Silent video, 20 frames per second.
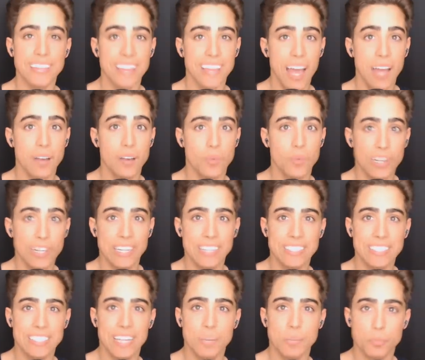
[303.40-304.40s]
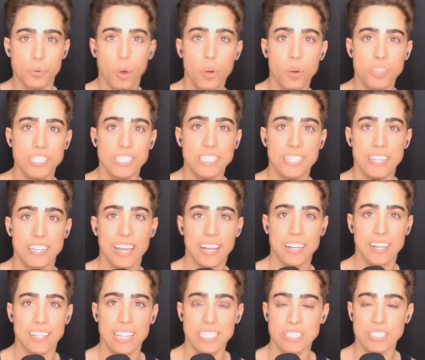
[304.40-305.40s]
that we need to get protein and that
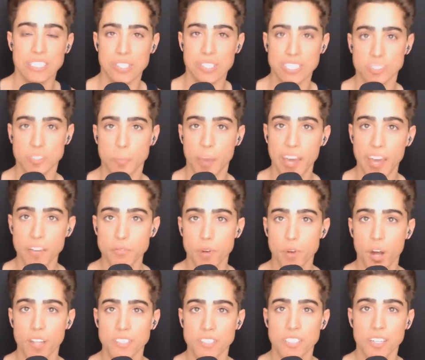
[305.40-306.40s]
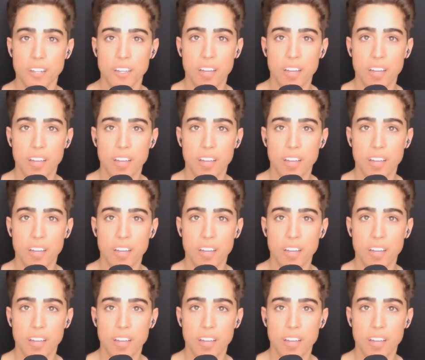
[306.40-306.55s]
cholesterol is bad for us.